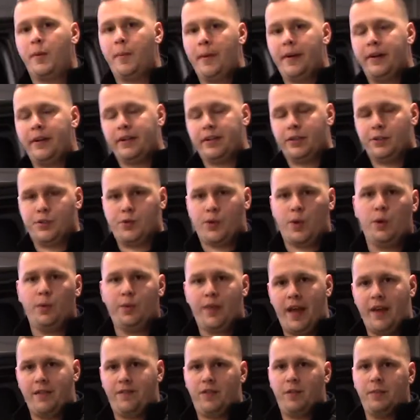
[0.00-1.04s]
be able to control
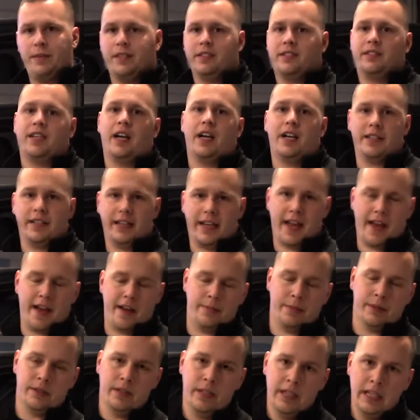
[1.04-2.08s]
that from inside the
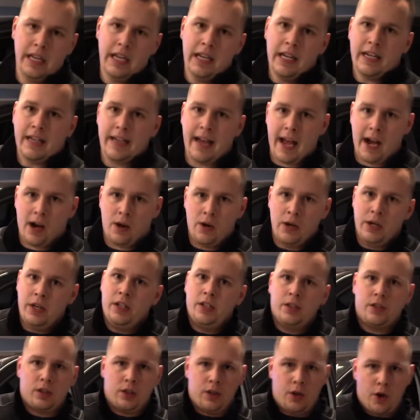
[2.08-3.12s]
cabin. Now,
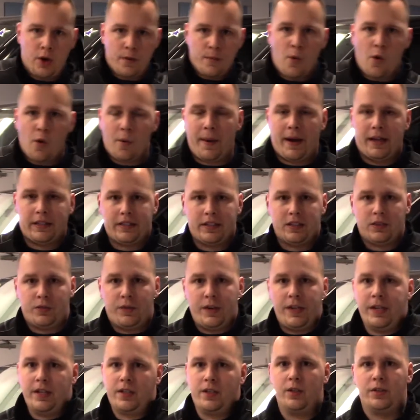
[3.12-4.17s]
to learn more about this
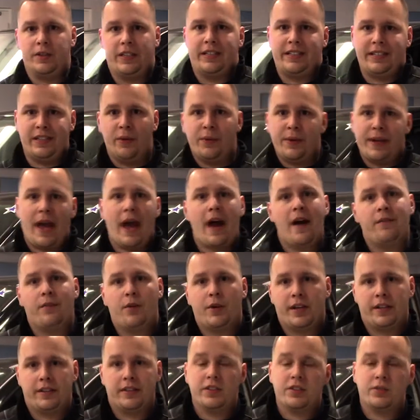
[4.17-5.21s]
vehicle and the deal we have
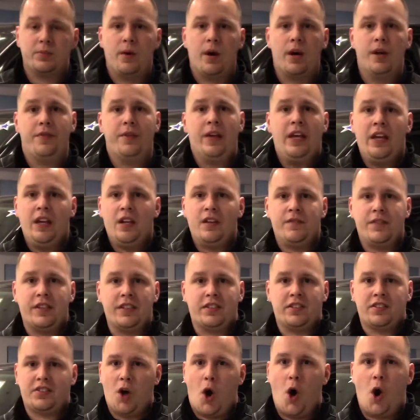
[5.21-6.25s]
on it this month,
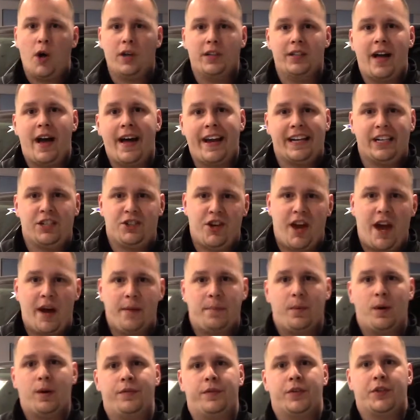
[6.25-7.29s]
visit us online at
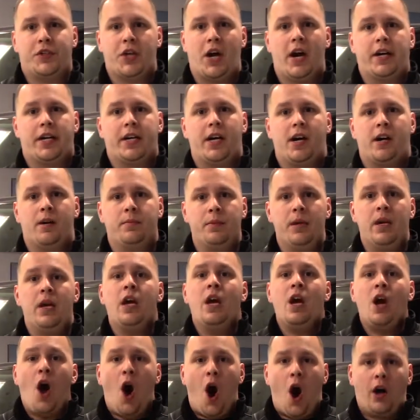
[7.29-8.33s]
jackburford.com.
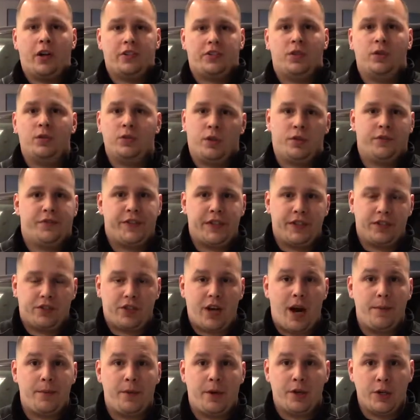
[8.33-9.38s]
Also, don't forget to
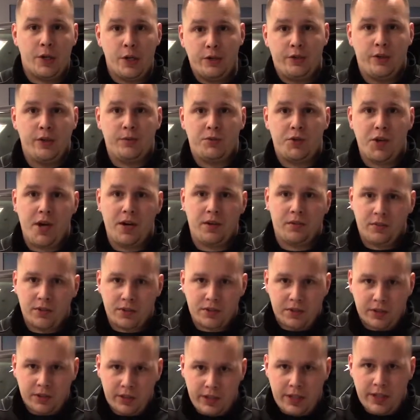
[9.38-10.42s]
subscribe to our YouTube channel.
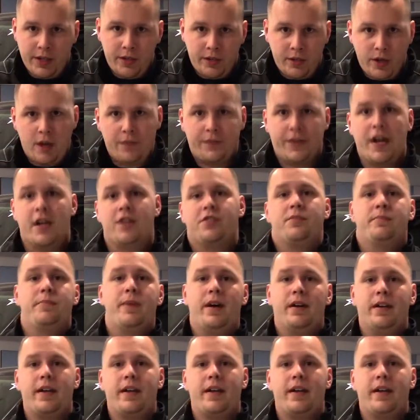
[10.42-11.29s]
There's a little notification bell